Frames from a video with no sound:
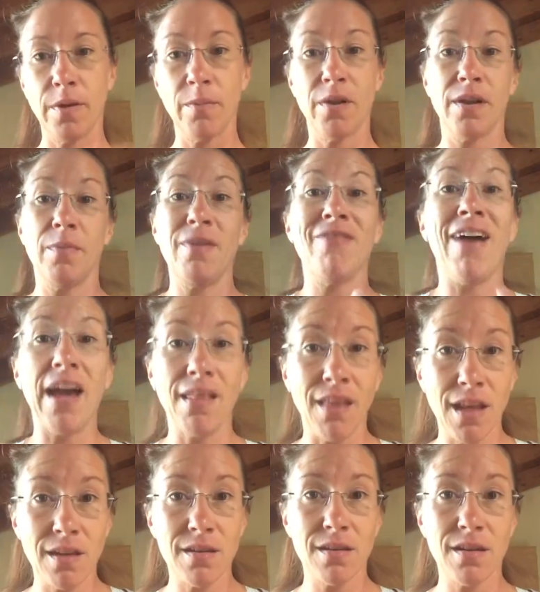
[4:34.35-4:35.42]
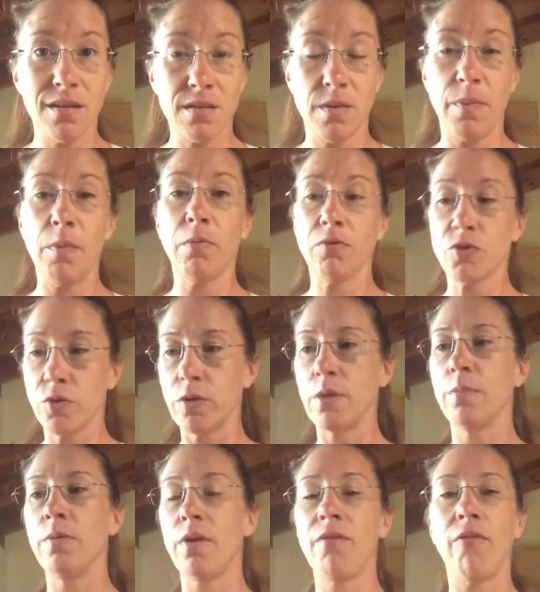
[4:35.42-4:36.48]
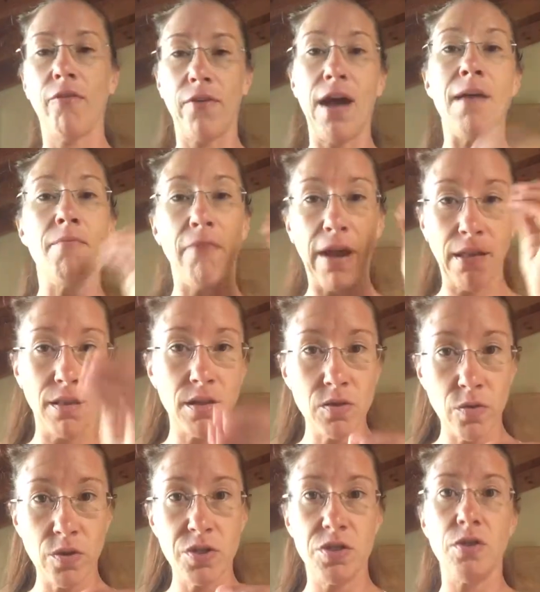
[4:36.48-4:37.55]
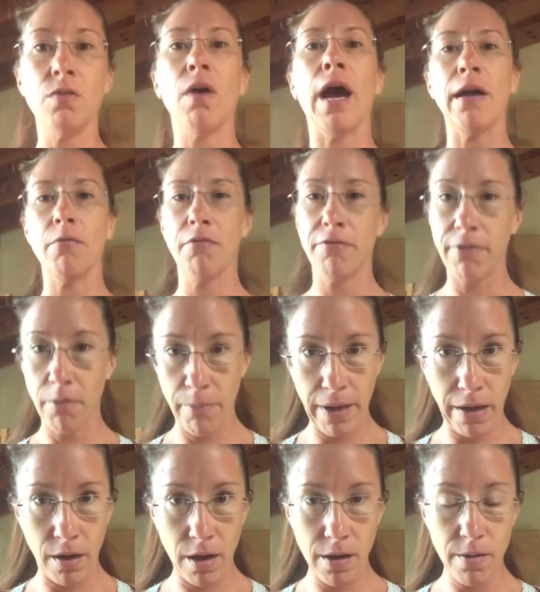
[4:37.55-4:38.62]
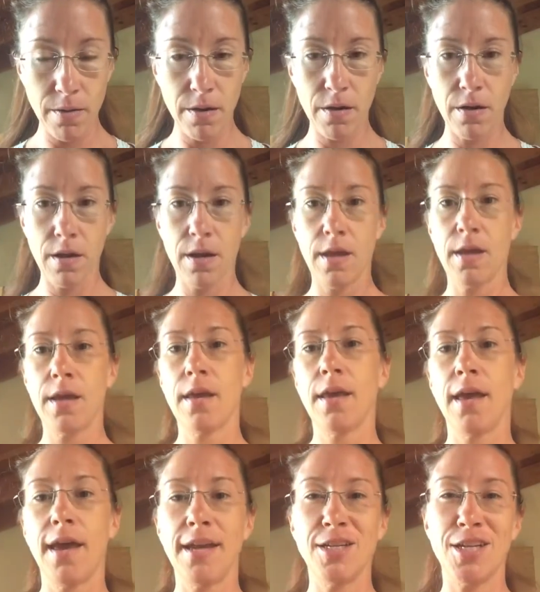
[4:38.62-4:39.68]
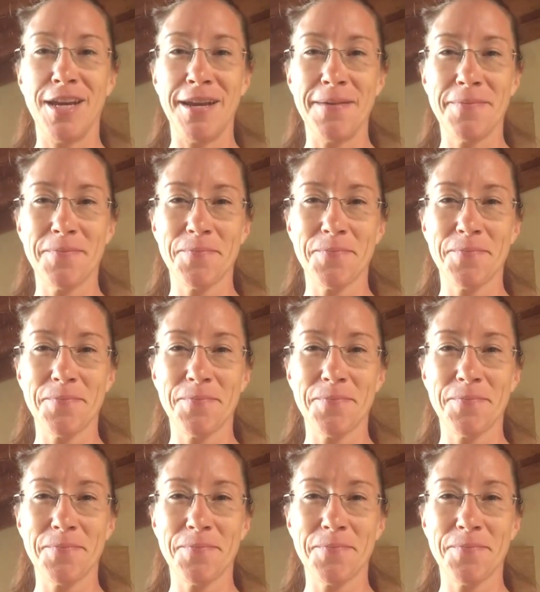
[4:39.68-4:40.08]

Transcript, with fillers: I'm going to be violent because some people truly believe if I'm violent towards you, I will feel better. Hi, Jay.